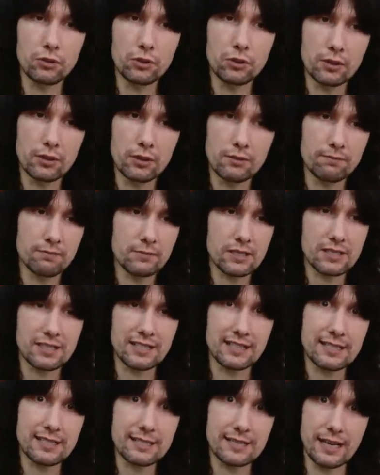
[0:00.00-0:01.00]
You can just
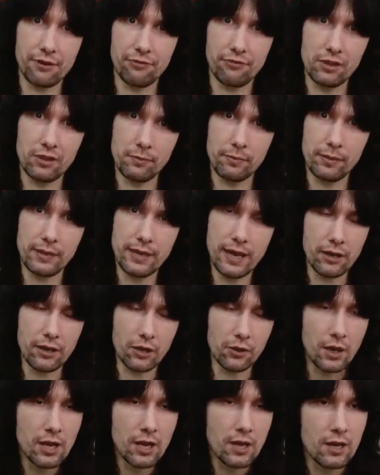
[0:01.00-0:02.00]
listen out for the
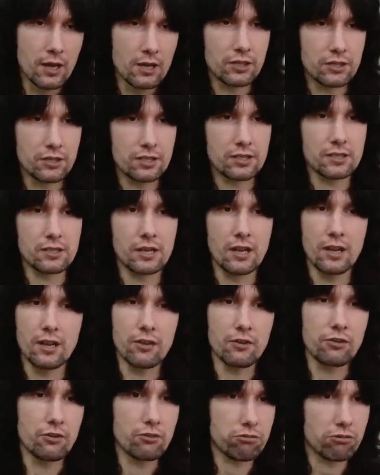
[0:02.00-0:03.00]
piano, just
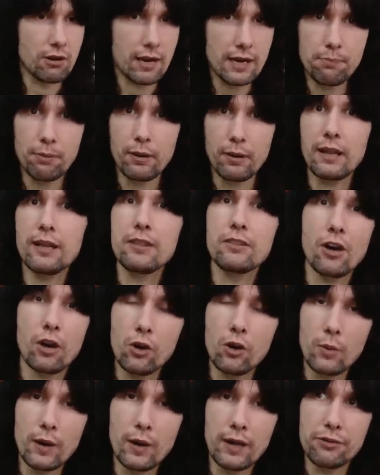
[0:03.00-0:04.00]
great playing the
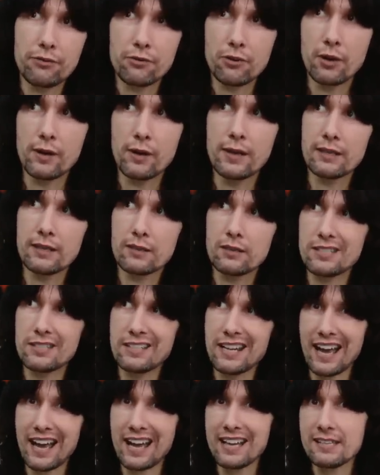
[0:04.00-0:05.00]
whole way through, and it
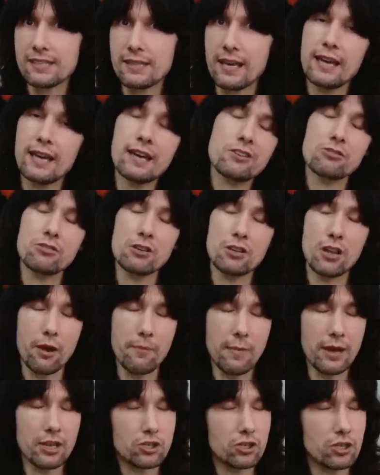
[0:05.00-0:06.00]
just adds that extra
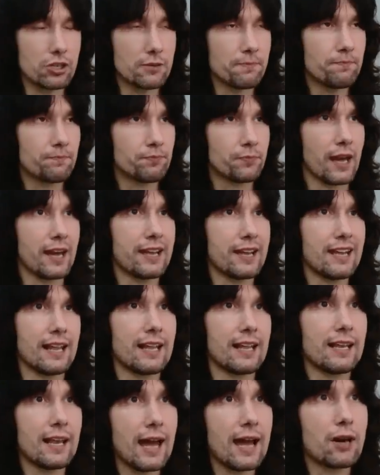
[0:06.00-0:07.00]
dimension, and it
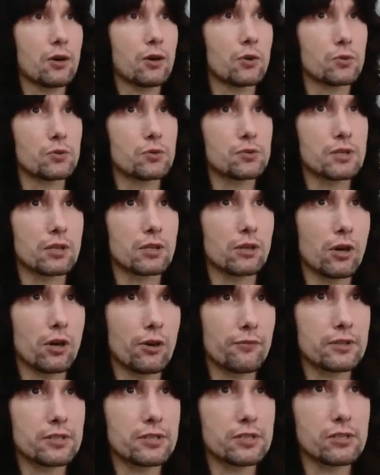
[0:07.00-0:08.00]
allows a lot
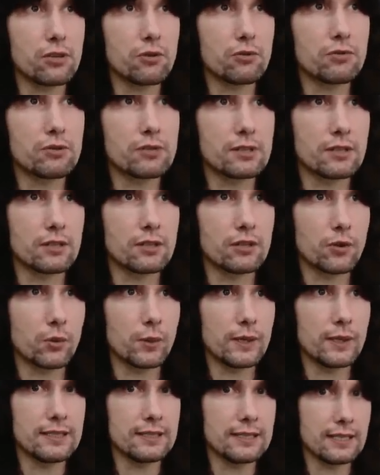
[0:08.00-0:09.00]
of the songs that
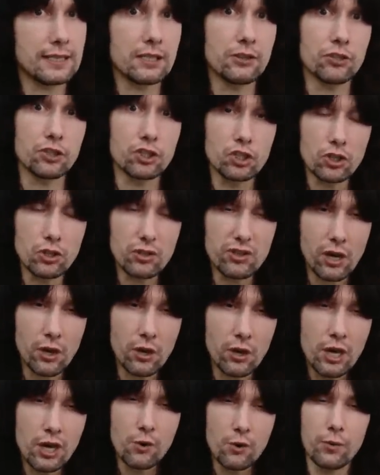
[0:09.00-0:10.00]
Queen did in the
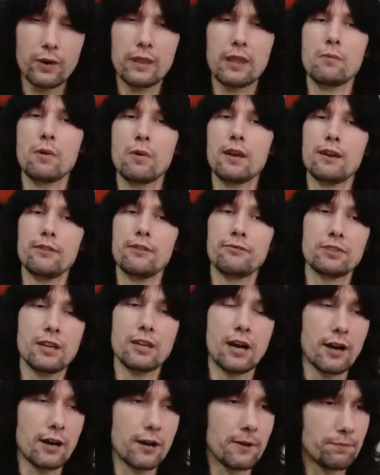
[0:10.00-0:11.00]
studio, where they might have
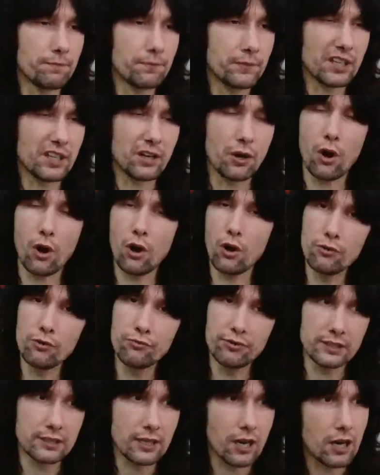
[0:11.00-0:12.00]
done, you know,
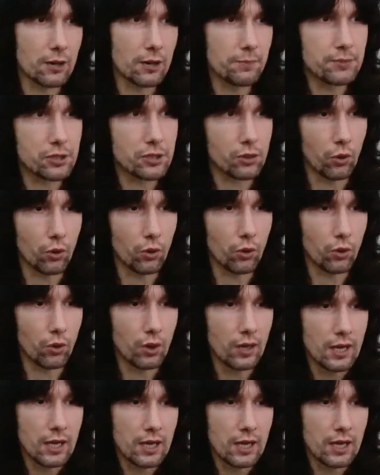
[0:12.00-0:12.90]
overdubs, or,